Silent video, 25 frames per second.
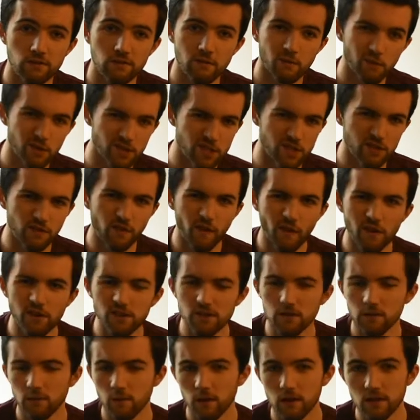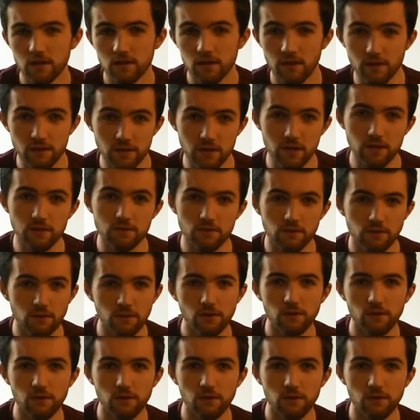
which is very similar to the diesel